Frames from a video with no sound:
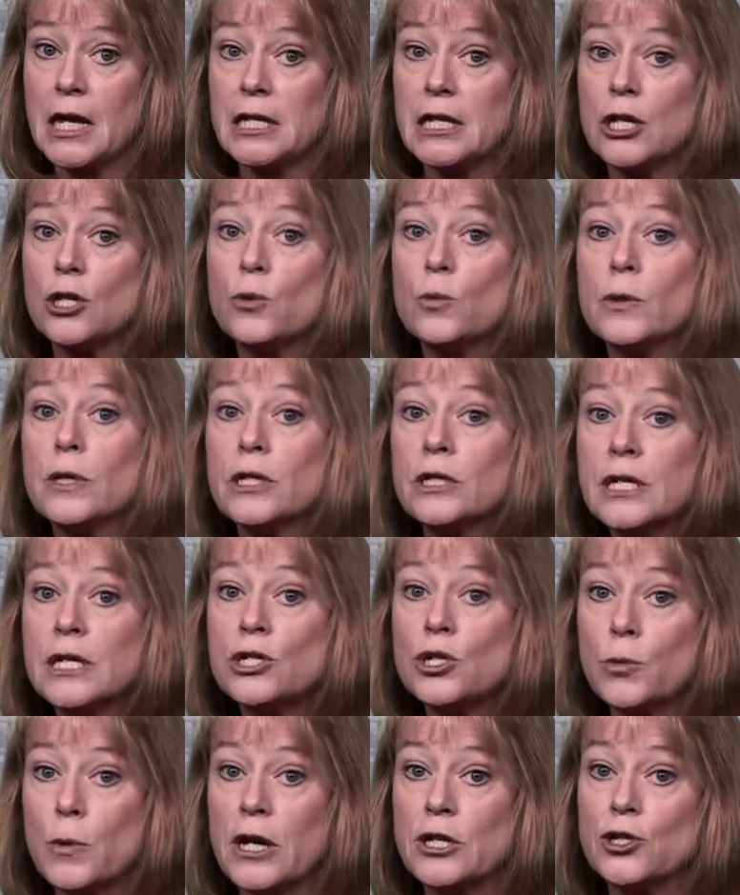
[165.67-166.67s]
Now, you will need
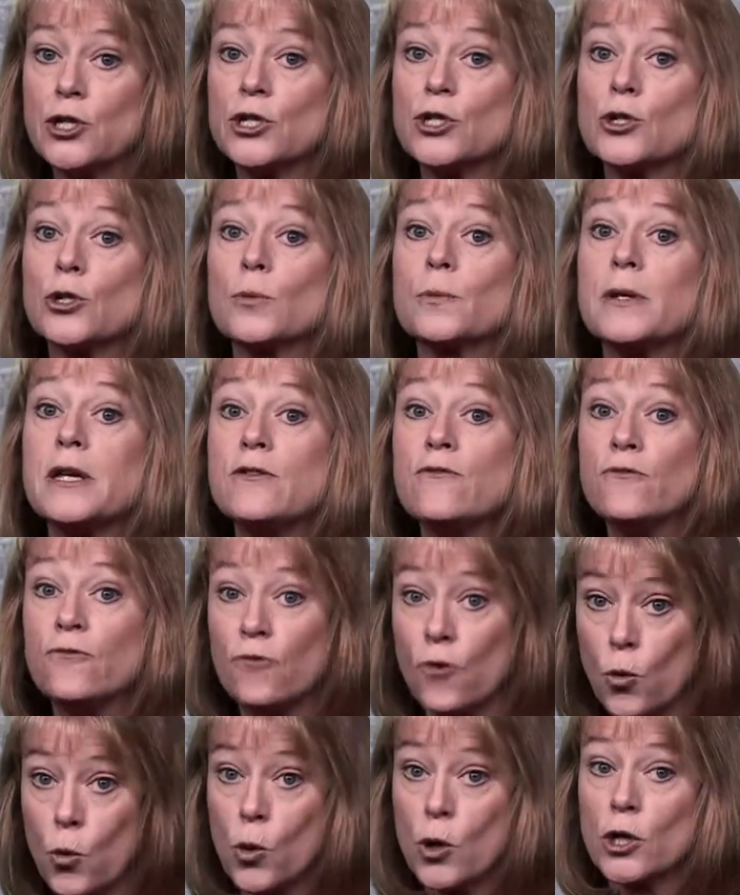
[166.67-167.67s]
to register
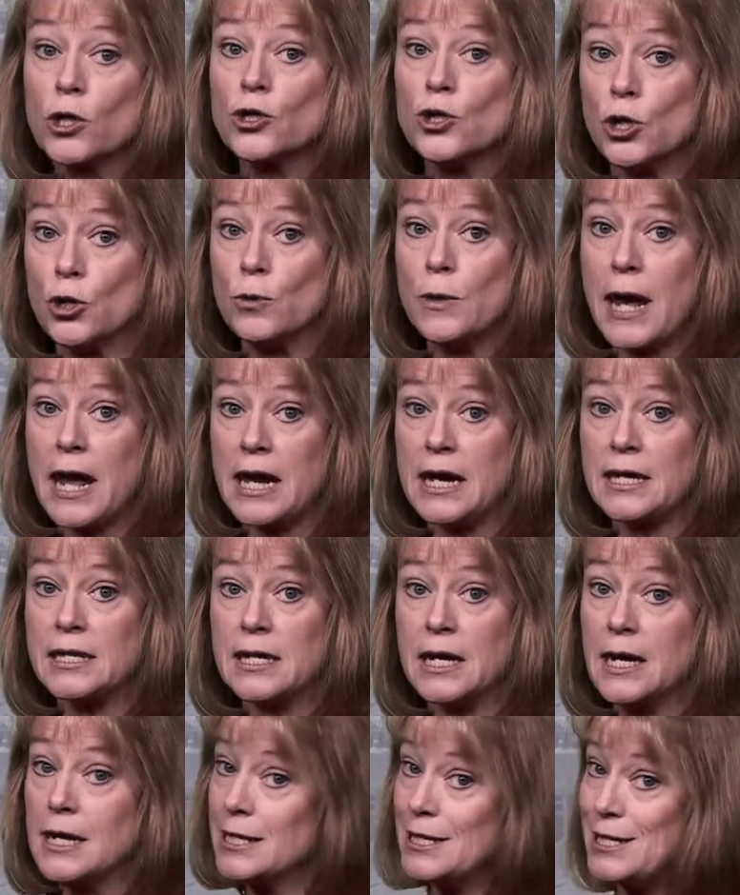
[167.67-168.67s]
before June 8
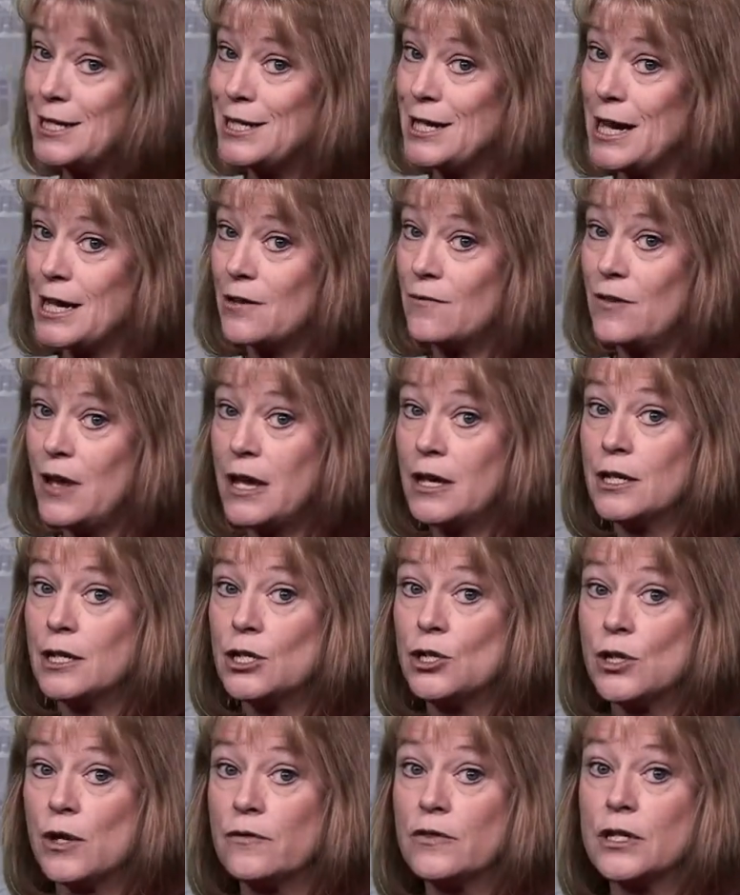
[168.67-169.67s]
to take
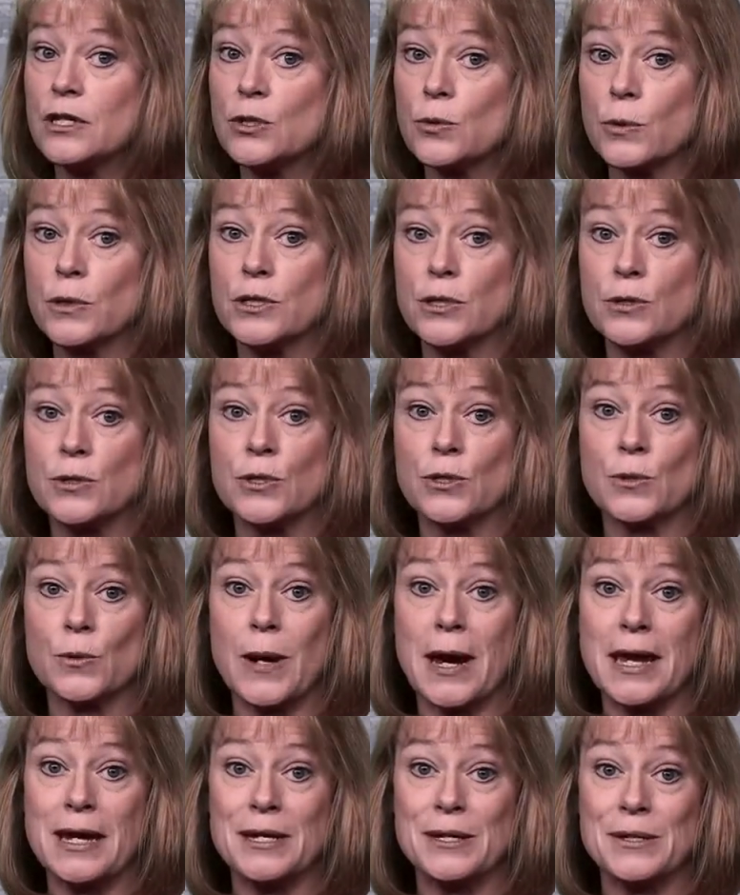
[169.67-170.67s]
advantage of this reduced
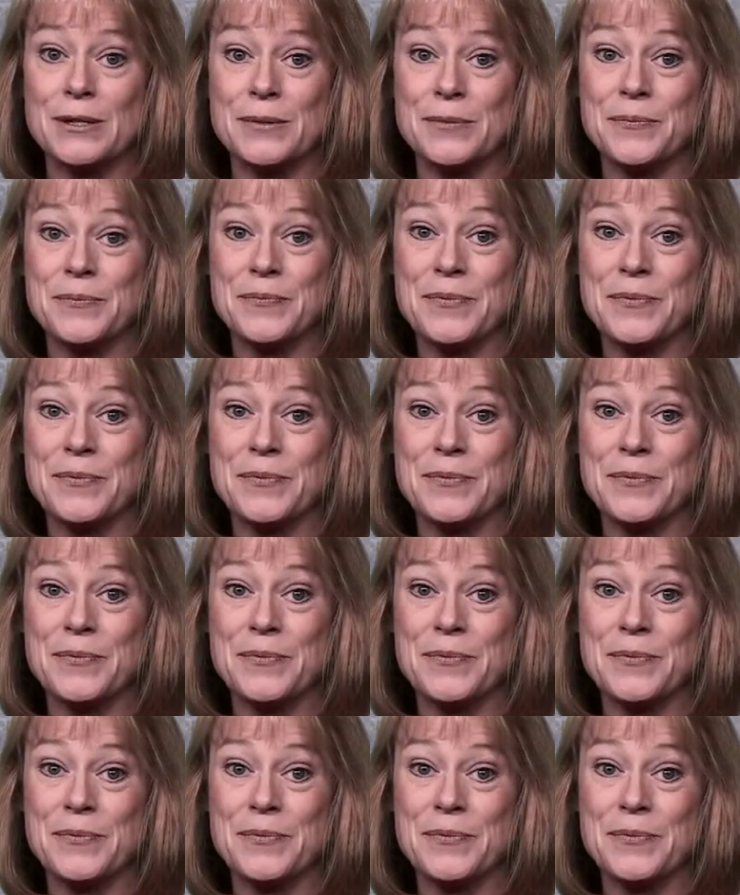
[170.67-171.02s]
rate.